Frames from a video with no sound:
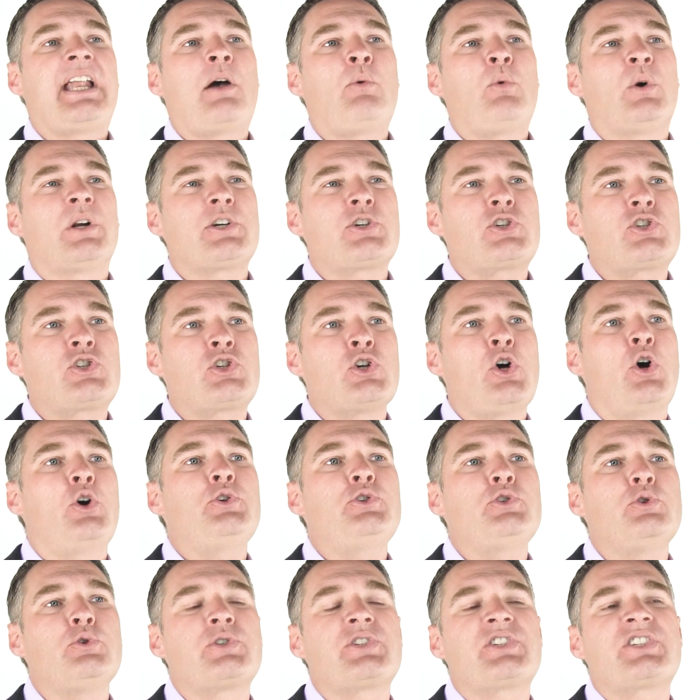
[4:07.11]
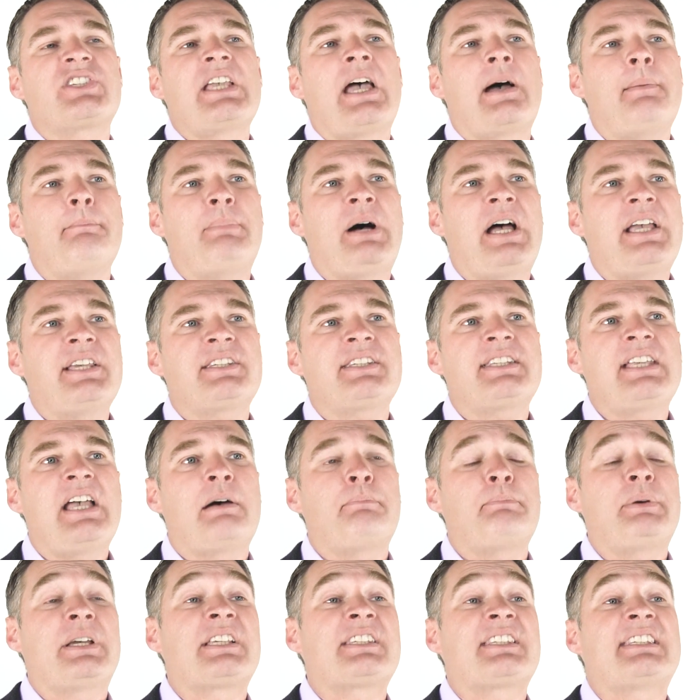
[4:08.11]
and I want to show you step by
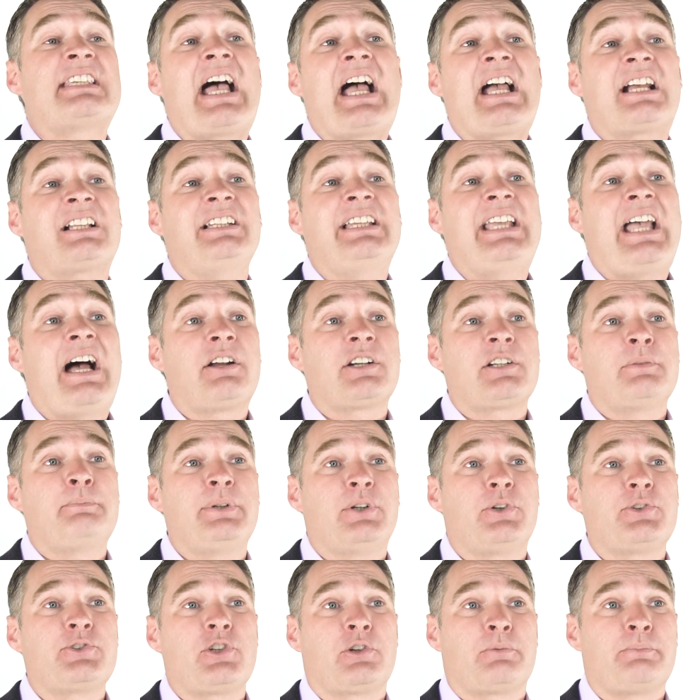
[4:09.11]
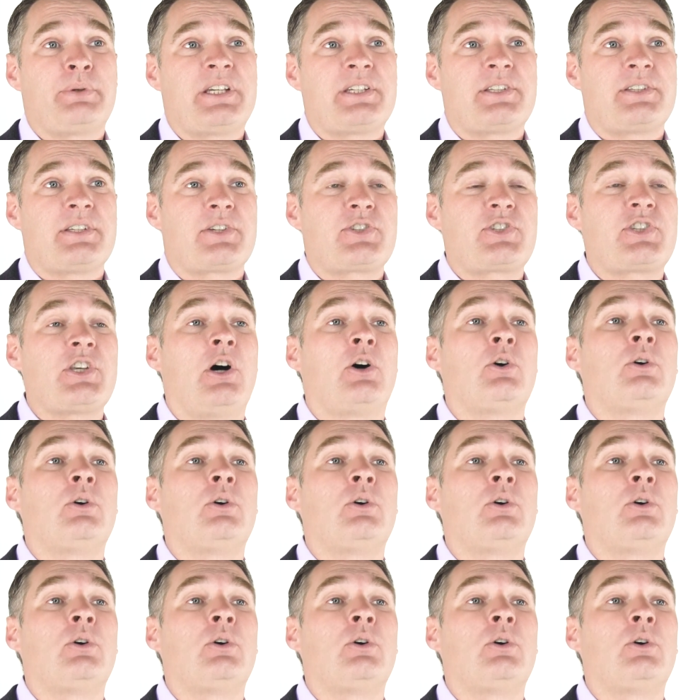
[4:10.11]
step exactly how to build your business.